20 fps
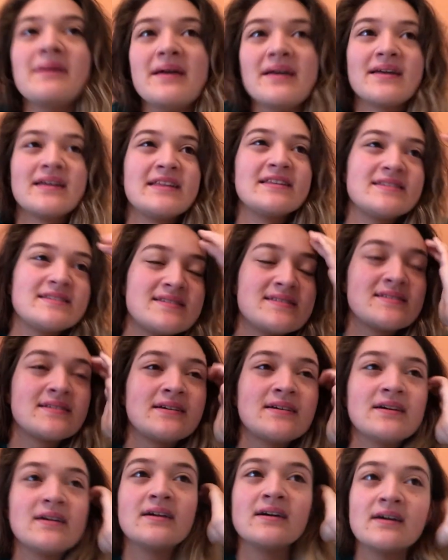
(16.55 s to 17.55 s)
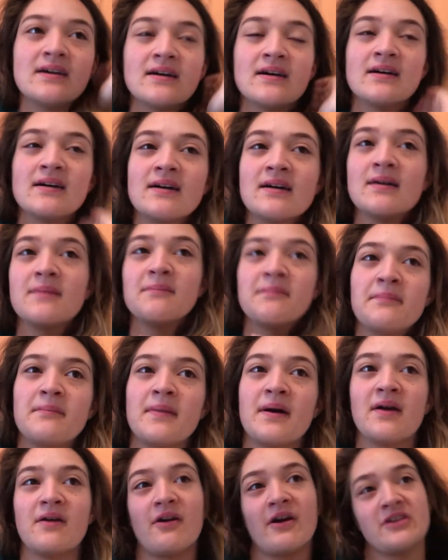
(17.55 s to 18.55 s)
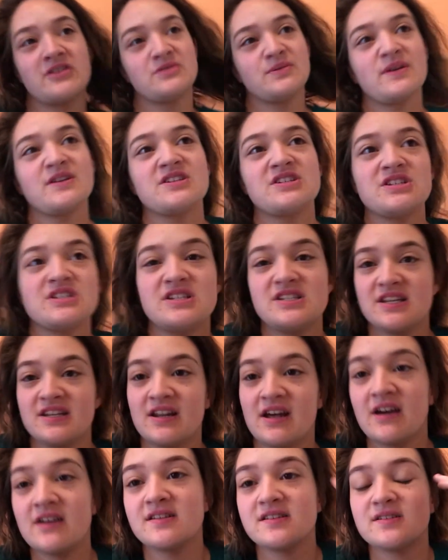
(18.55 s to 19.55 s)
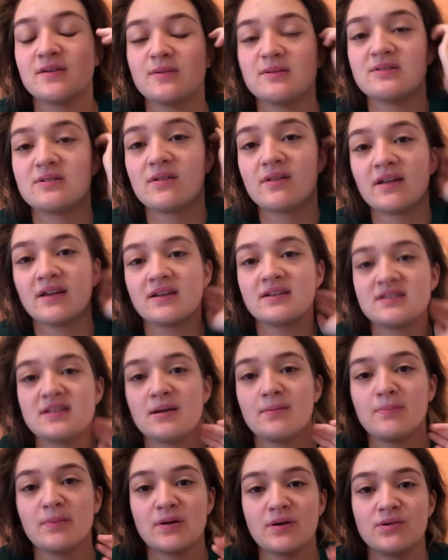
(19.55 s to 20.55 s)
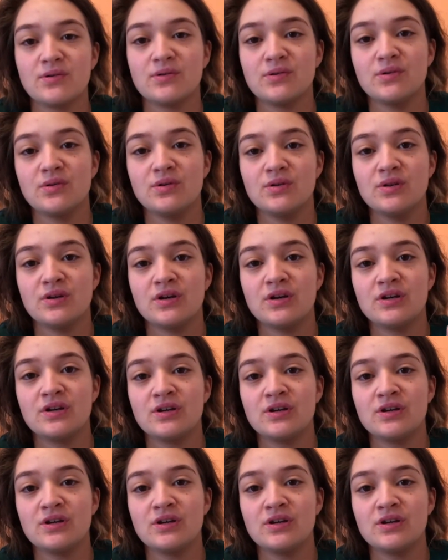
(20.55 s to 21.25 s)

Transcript: It's a graduation dinner, so it's not like a typical